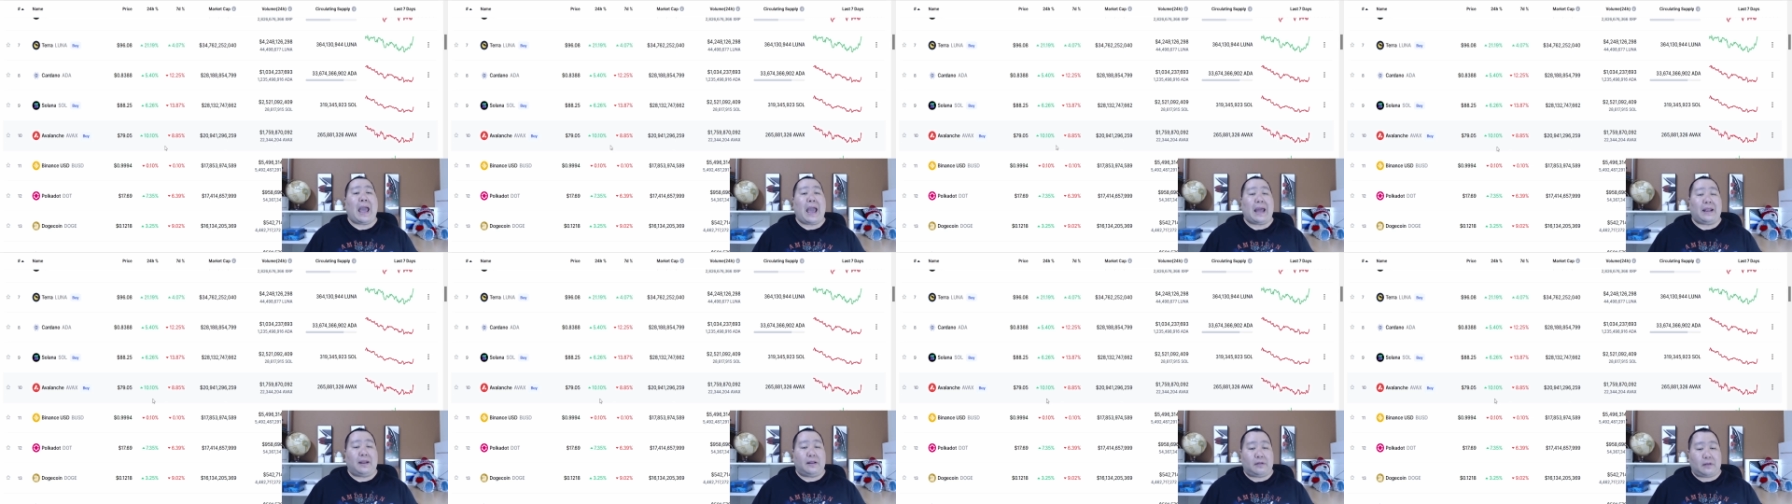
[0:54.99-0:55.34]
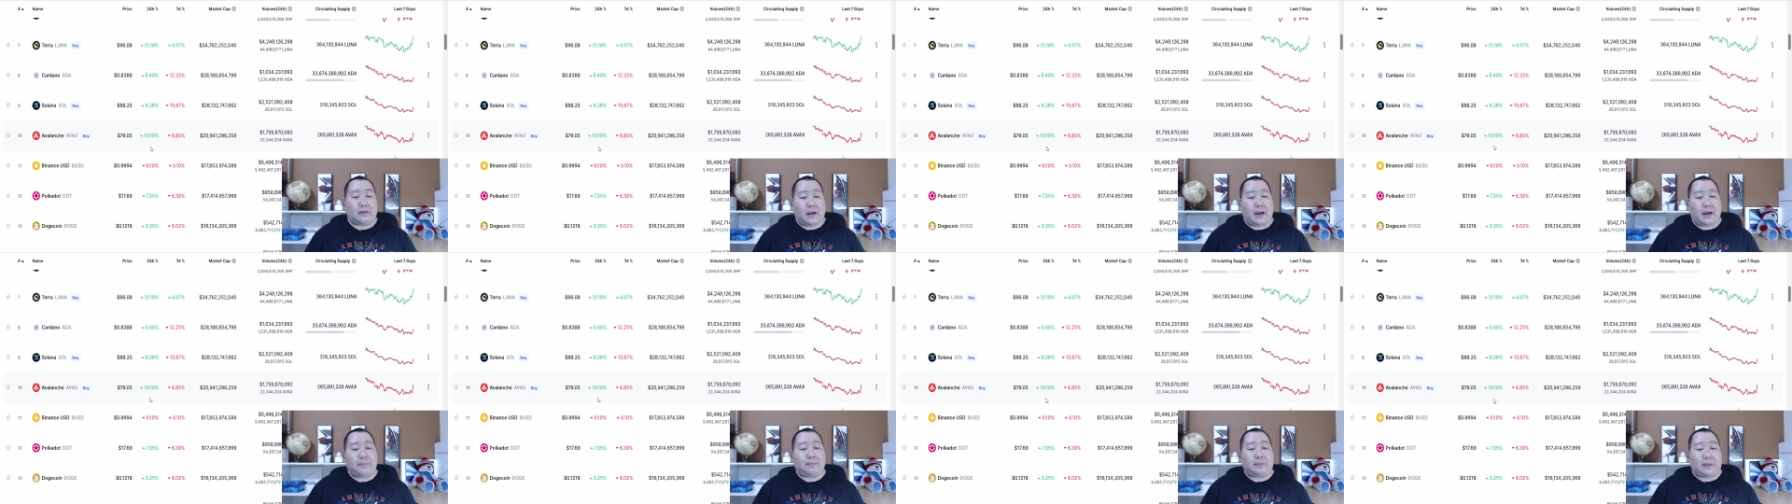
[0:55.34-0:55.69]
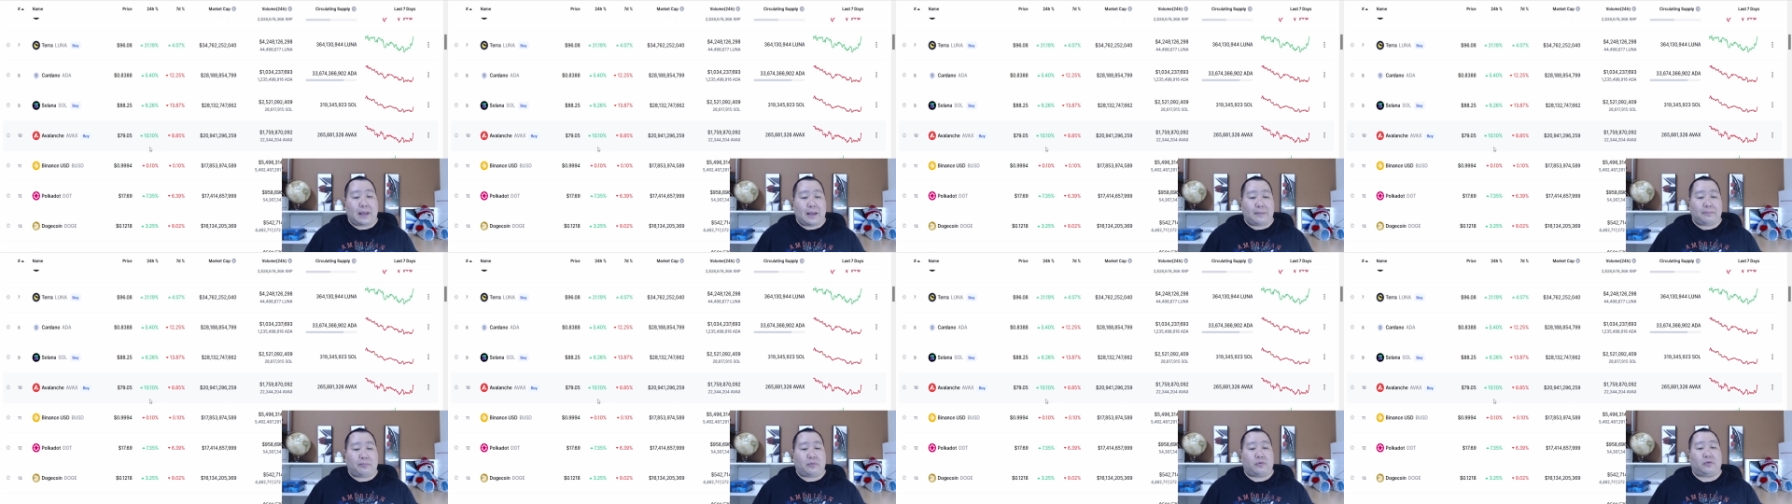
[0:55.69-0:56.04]
and is up
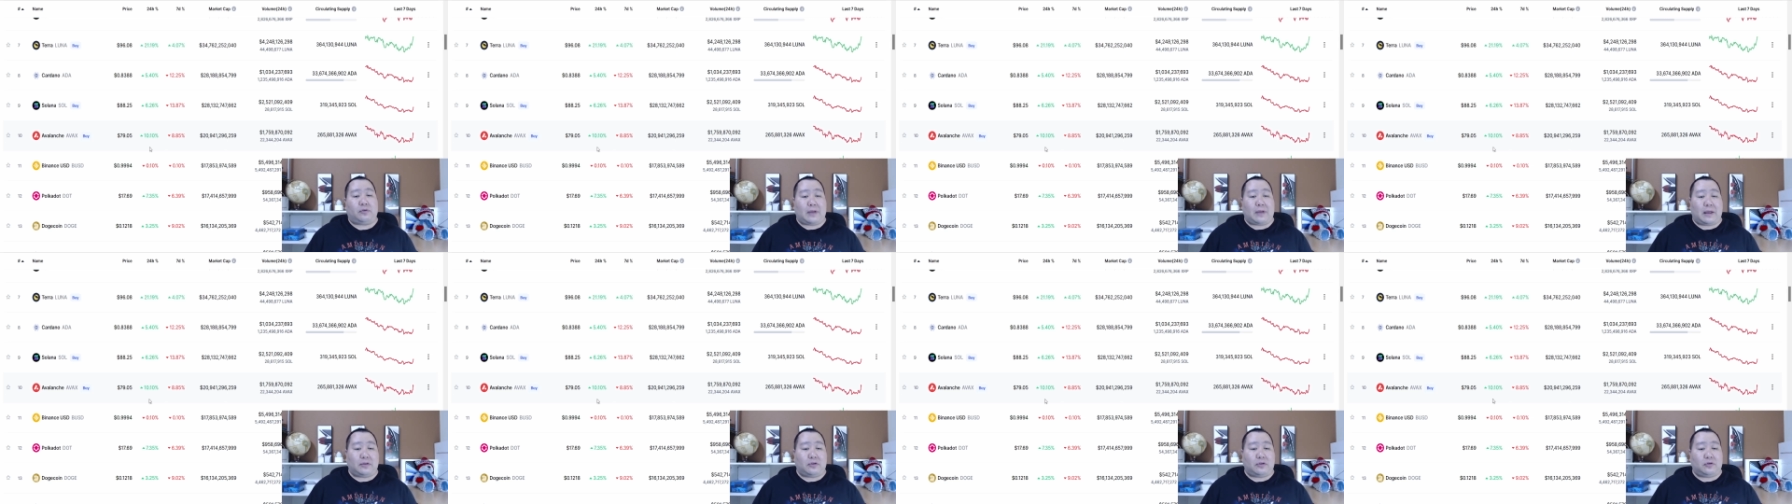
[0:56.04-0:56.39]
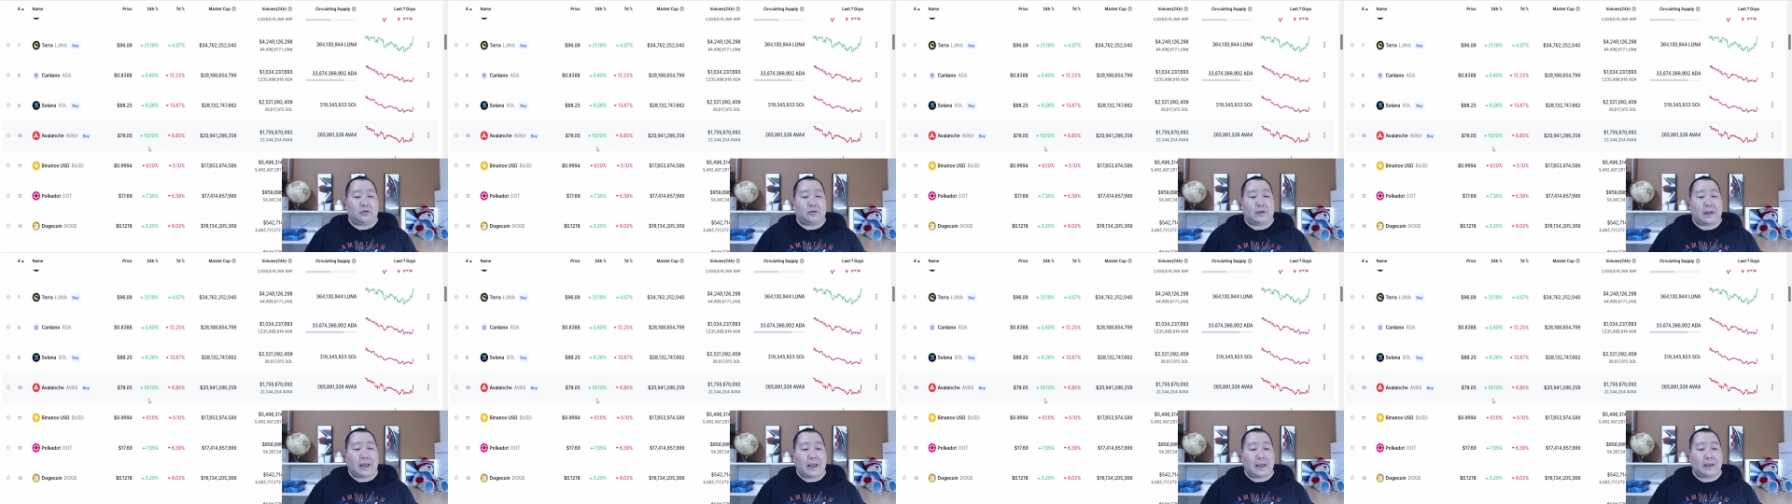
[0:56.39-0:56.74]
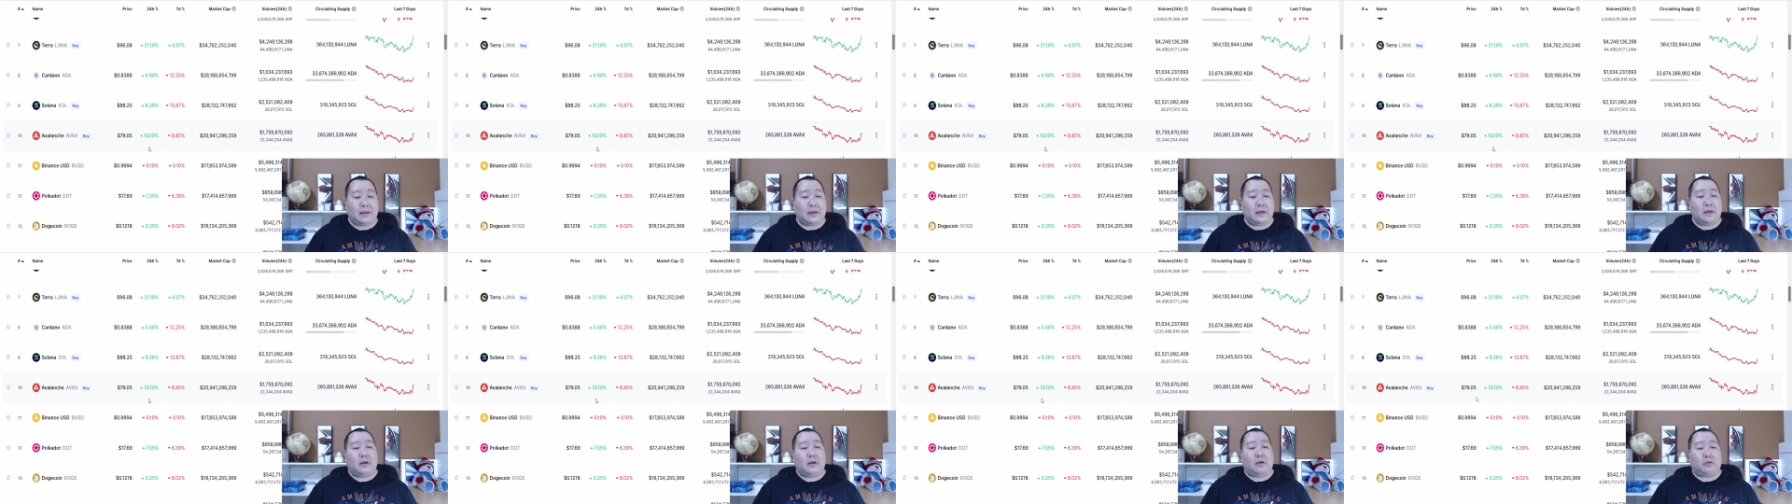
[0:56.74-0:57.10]
10%
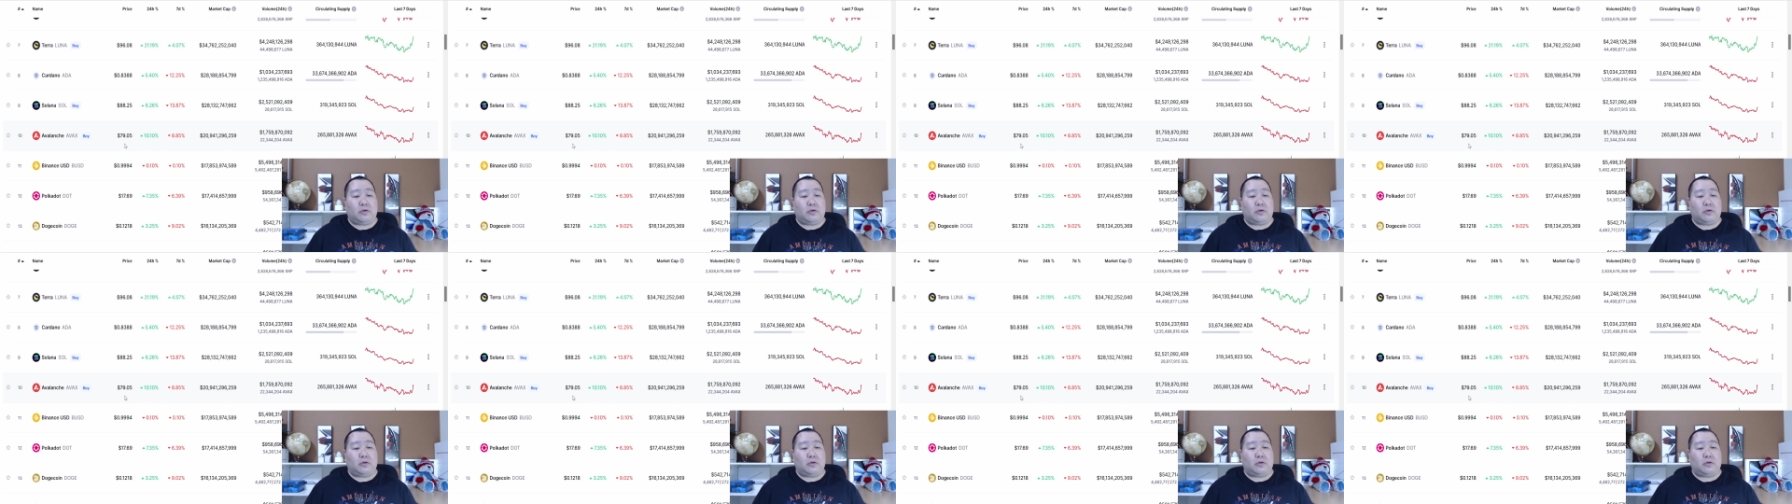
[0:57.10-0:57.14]
today.